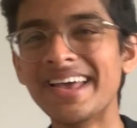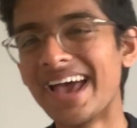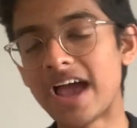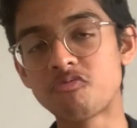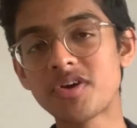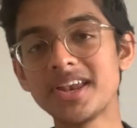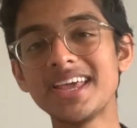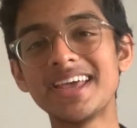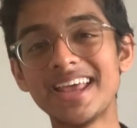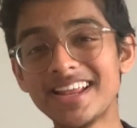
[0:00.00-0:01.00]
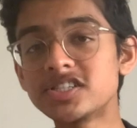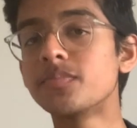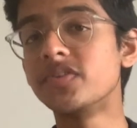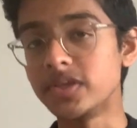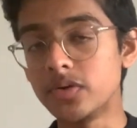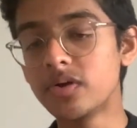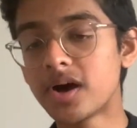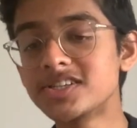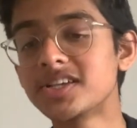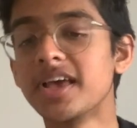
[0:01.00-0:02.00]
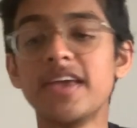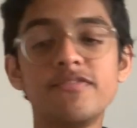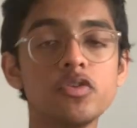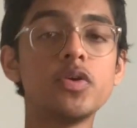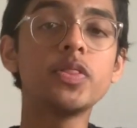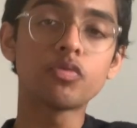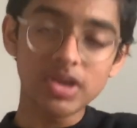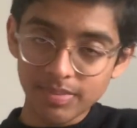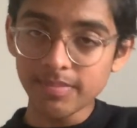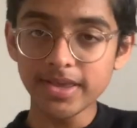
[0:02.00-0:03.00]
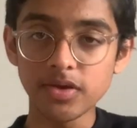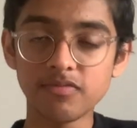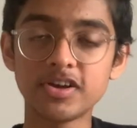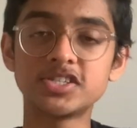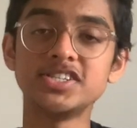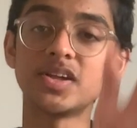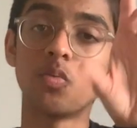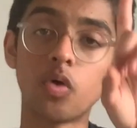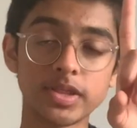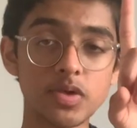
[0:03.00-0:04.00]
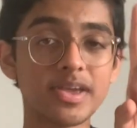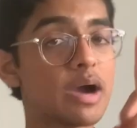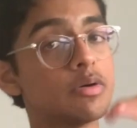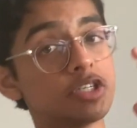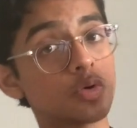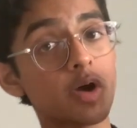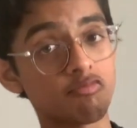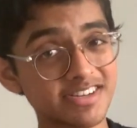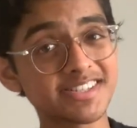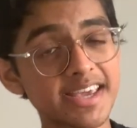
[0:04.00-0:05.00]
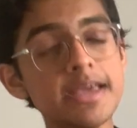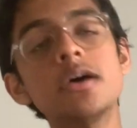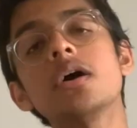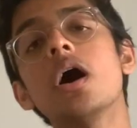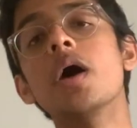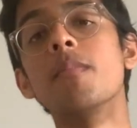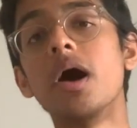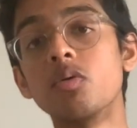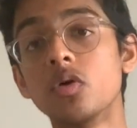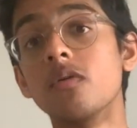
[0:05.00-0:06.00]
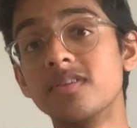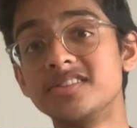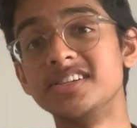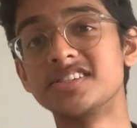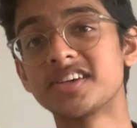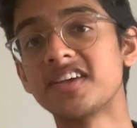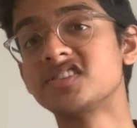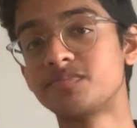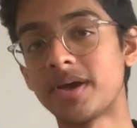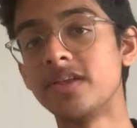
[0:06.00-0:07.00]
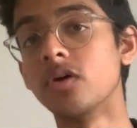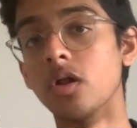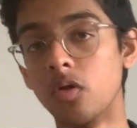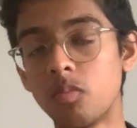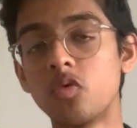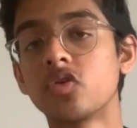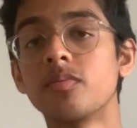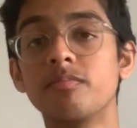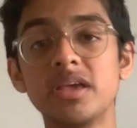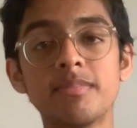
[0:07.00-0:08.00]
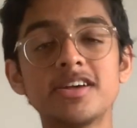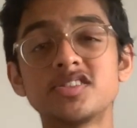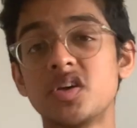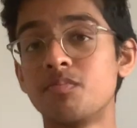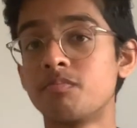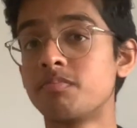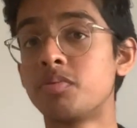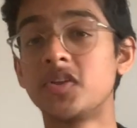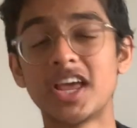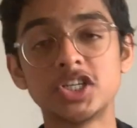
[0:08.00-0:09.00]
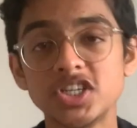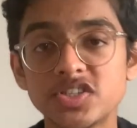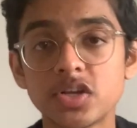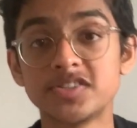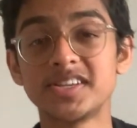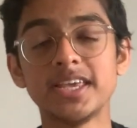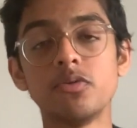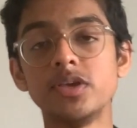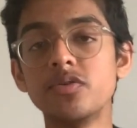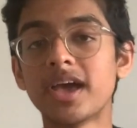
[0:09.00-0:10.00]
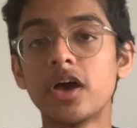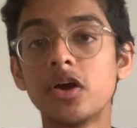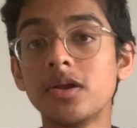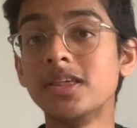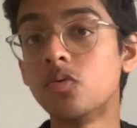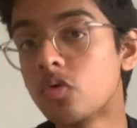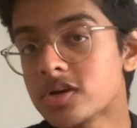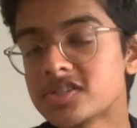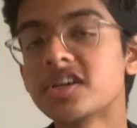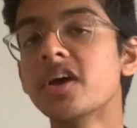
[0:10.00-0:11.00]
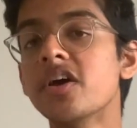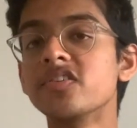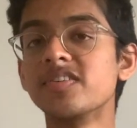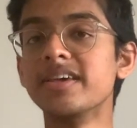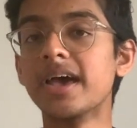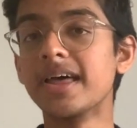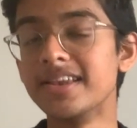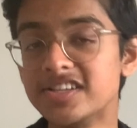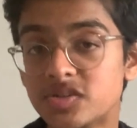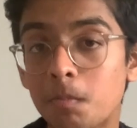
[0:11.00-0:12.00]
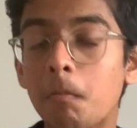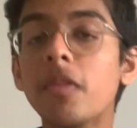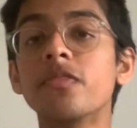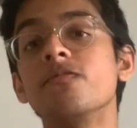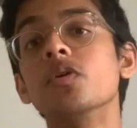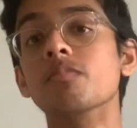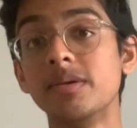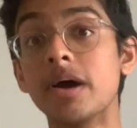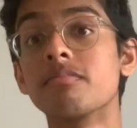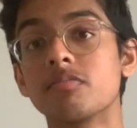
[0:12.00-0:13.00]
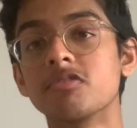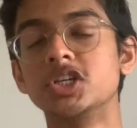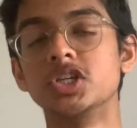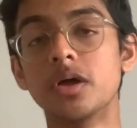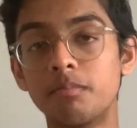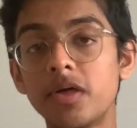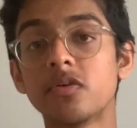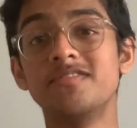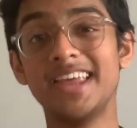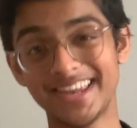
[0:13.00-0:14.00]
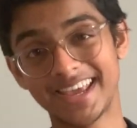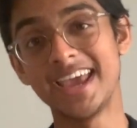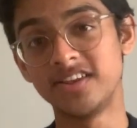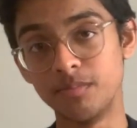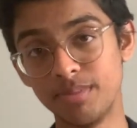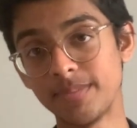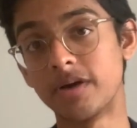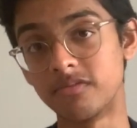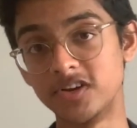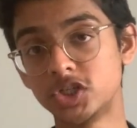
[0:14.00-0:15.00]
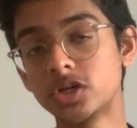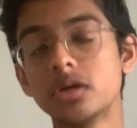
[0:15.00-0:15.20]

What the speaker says: And really, it is up to you guys. If you're doing 3 BMAT universities and 1 UCAT, which is quite risky, I would obviously say spend a lot more time in BMAT. So potentially set your UCAT early August, so you get at least a month for your BMAT preparation, a month of dedicated BMAT revision.